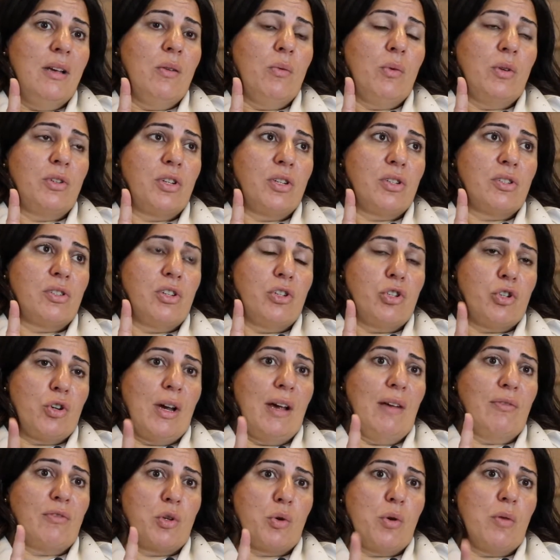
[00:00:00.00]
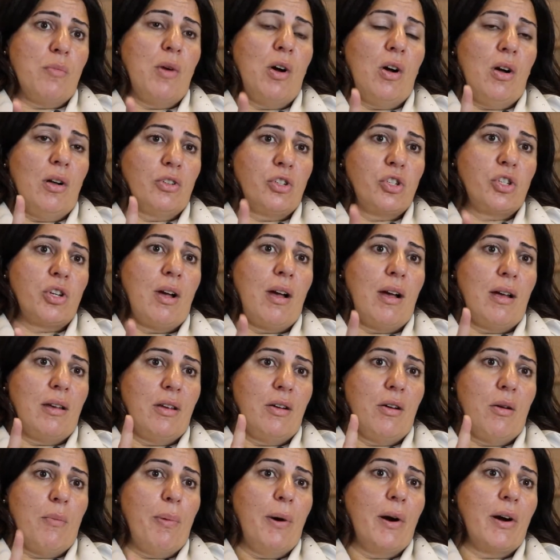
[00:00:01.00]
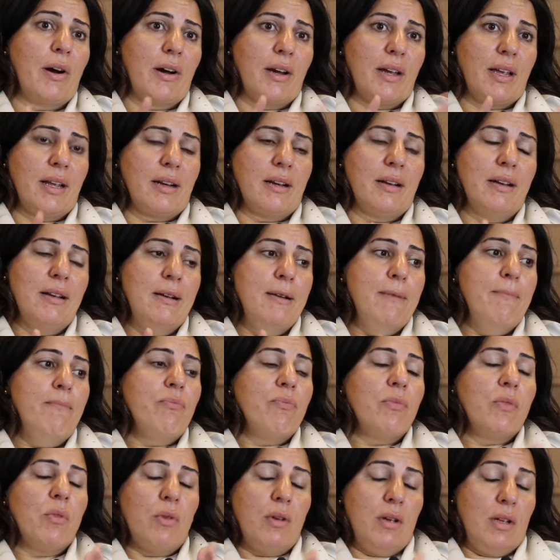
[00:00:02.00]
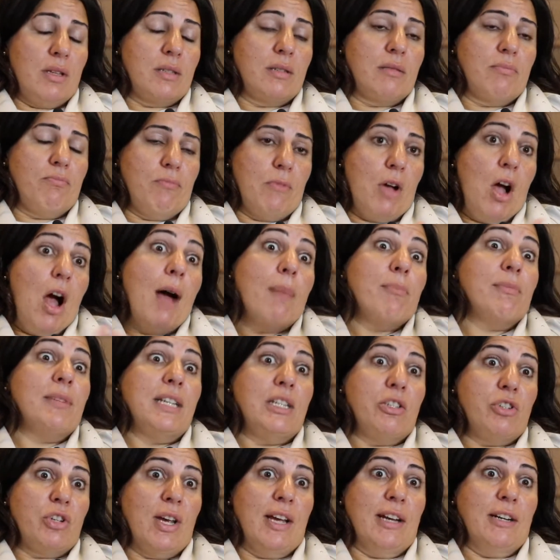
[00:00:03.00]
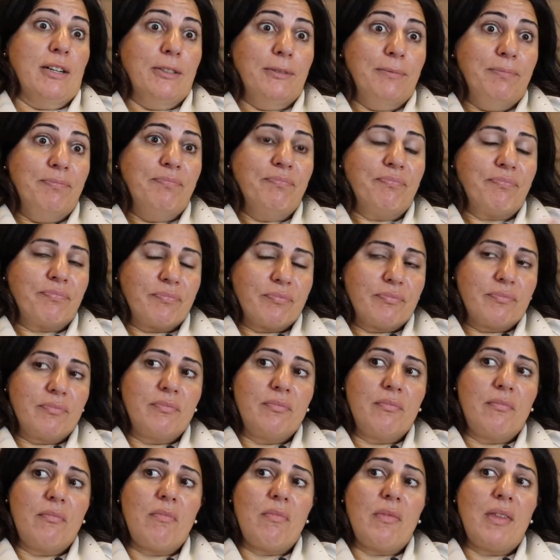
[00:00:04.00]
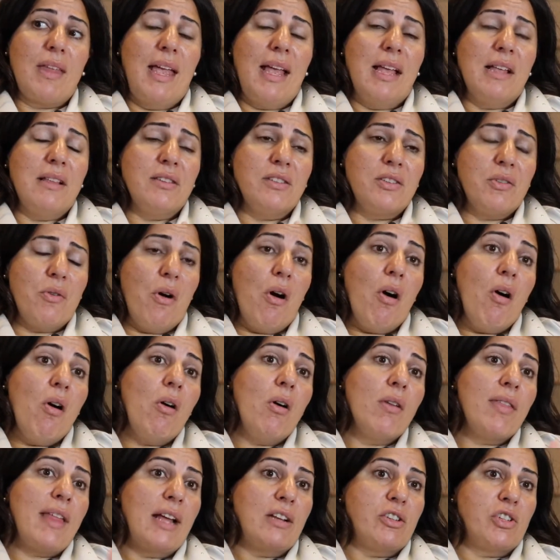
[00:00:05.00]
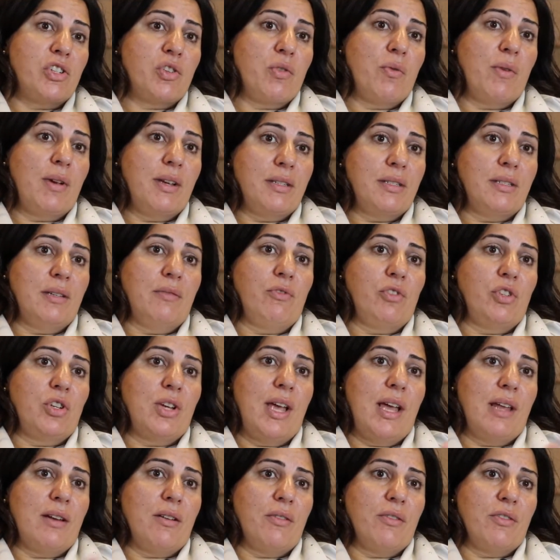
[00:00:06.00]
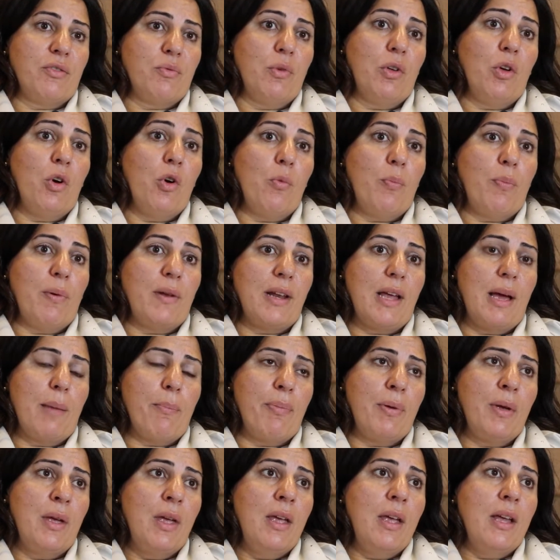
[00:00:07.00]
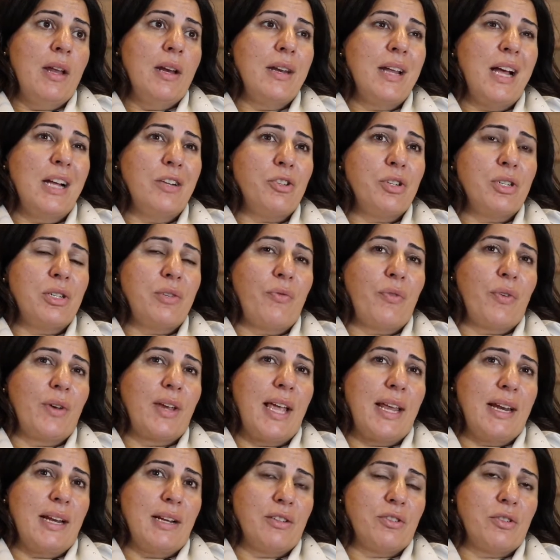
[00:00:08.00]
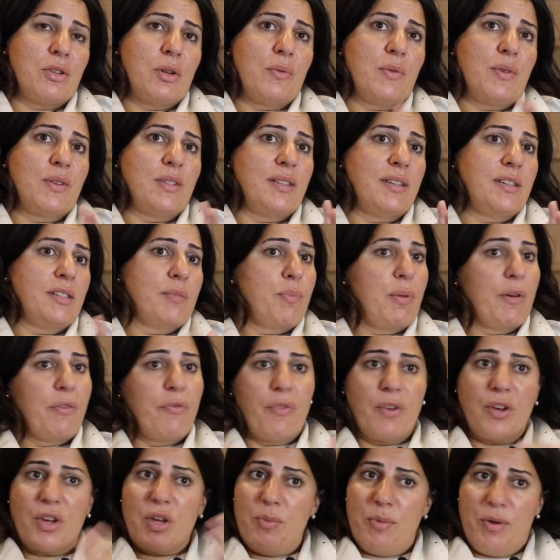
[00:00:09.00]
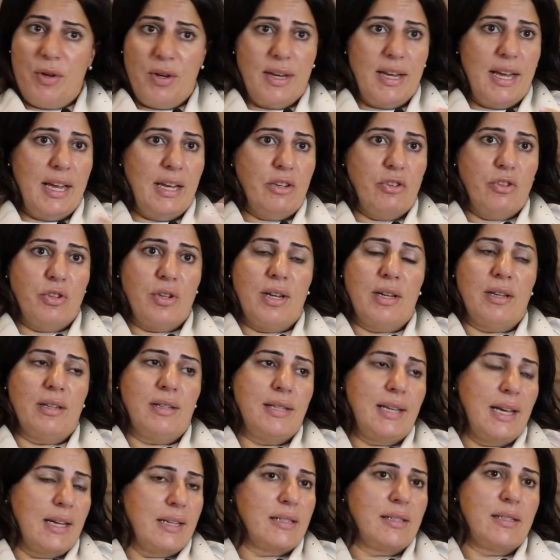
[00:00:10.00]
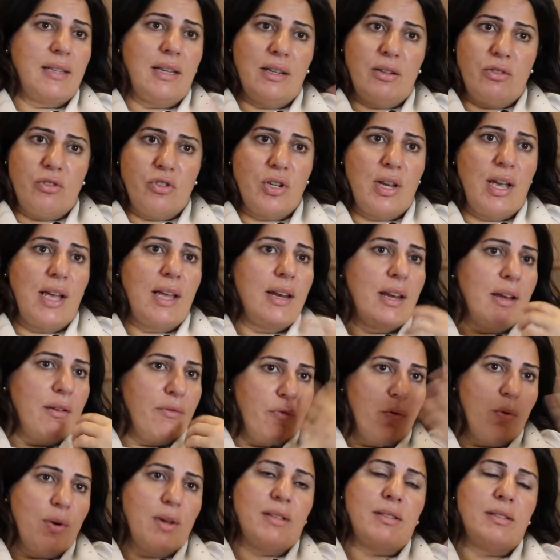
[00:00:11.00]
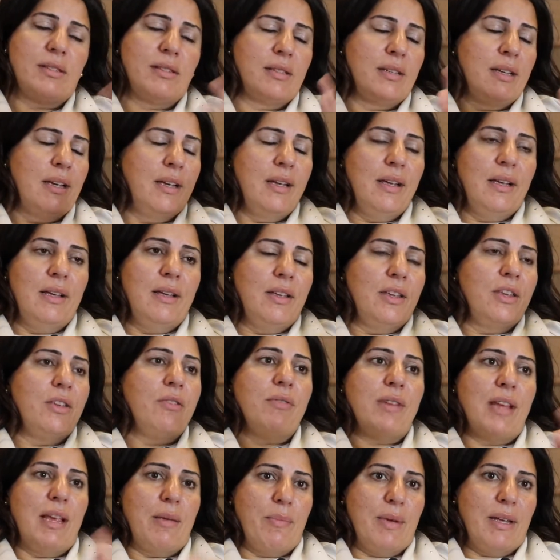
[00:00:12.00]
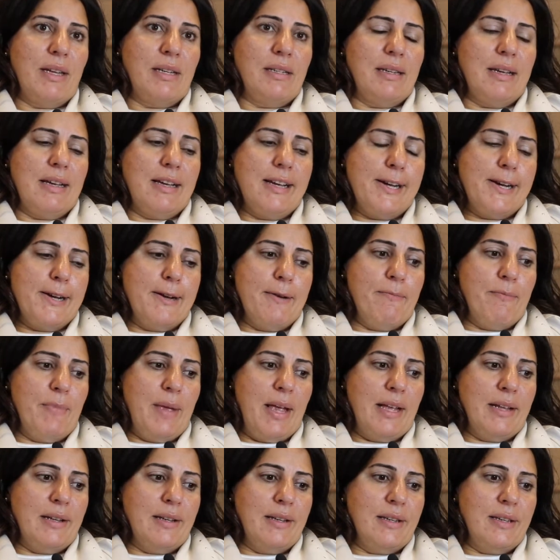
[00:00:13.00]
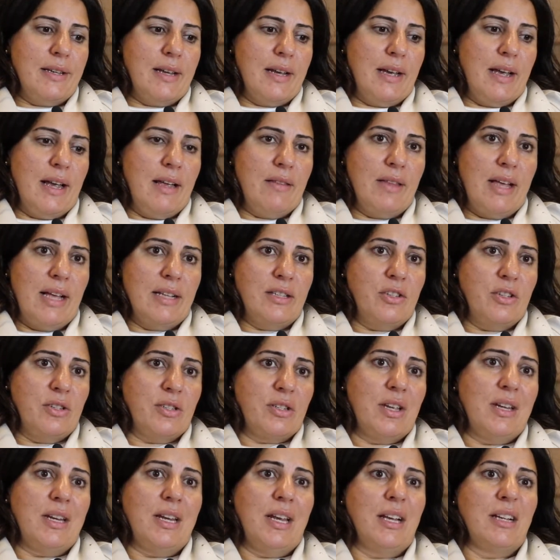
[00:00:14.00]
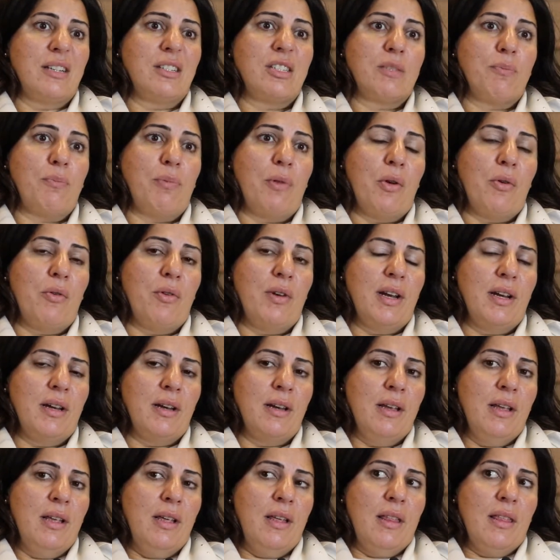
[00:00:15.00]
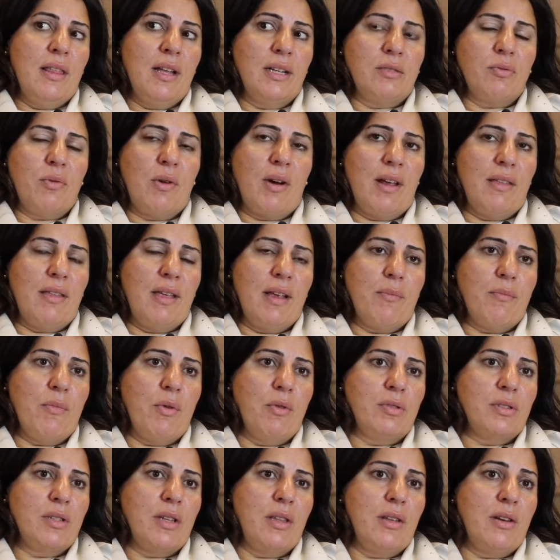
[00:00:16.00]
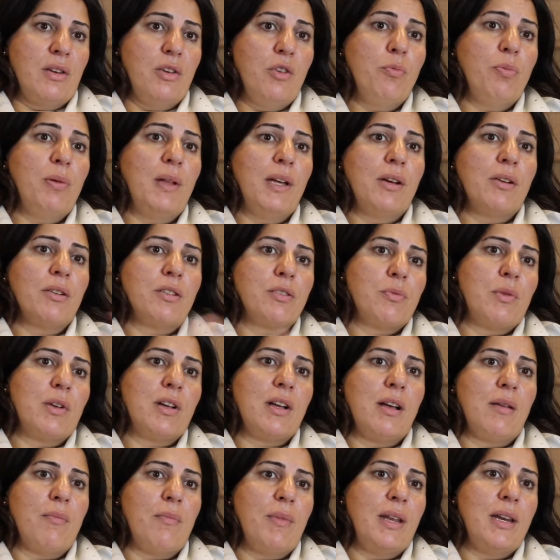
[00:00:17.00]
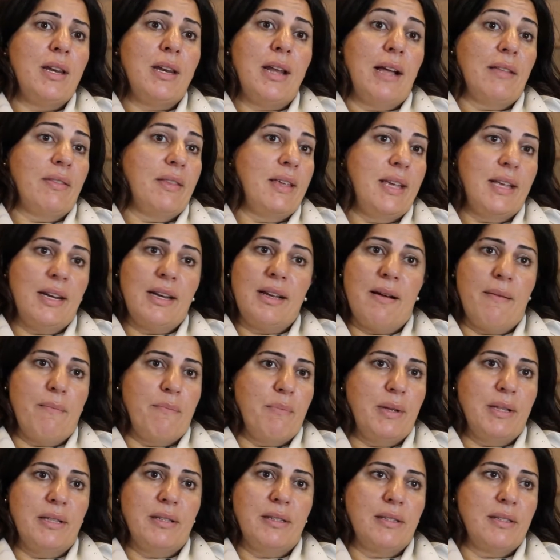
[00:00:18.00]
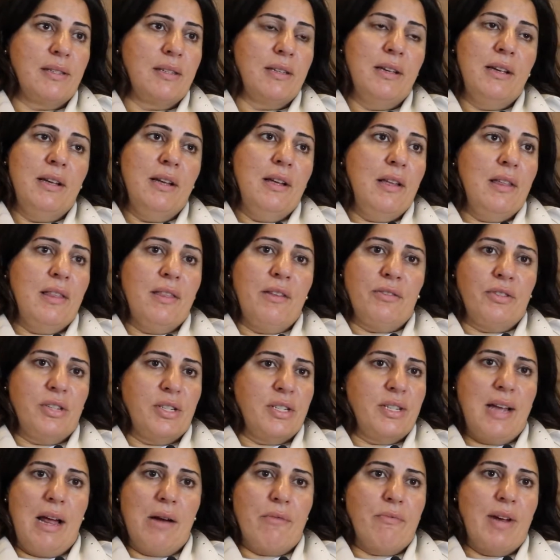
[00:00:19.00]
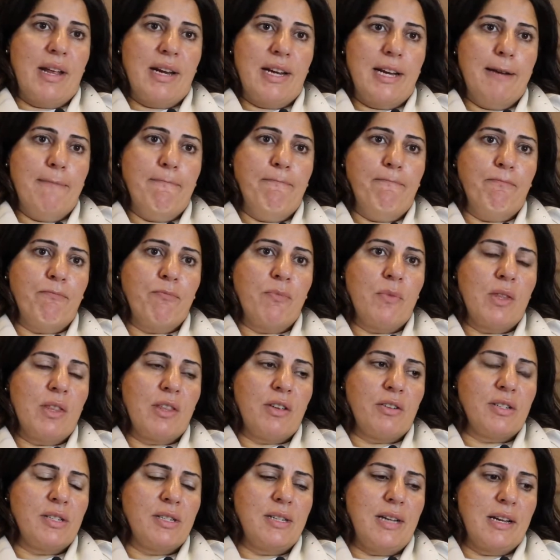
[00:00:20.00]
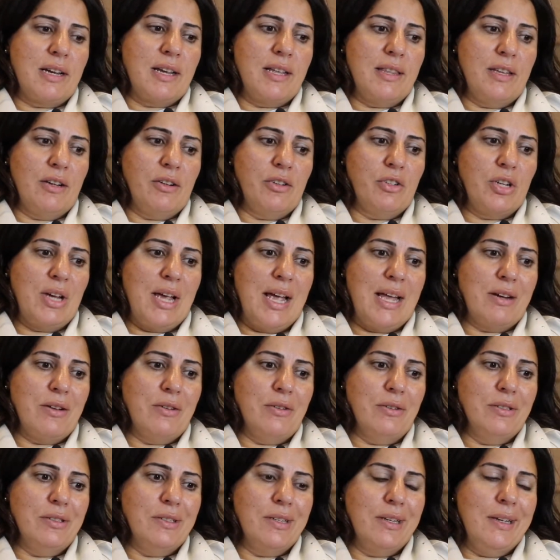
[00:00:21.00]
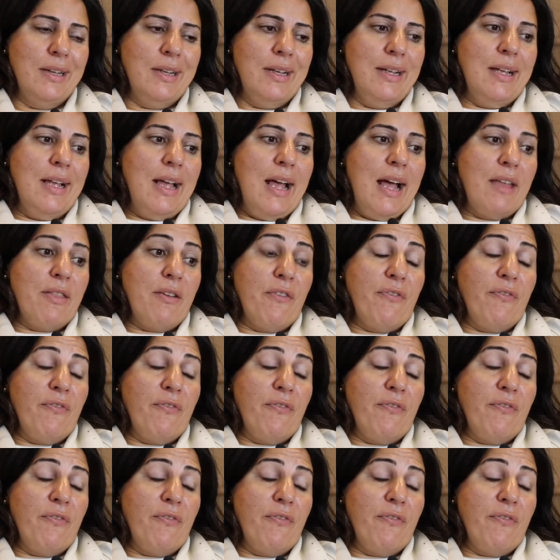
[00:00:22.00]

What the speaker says: which is to drive to a mall, shop, you know, park, and it's omnichannel. And so all that choice of channels will open up, not just for getting services, but for communication, texting, chatting, voice, you name it. And that's just going to explode. And that's where I think most of the new players will come in, not the incumbents. They're just not ready. They're stuck in their channels. The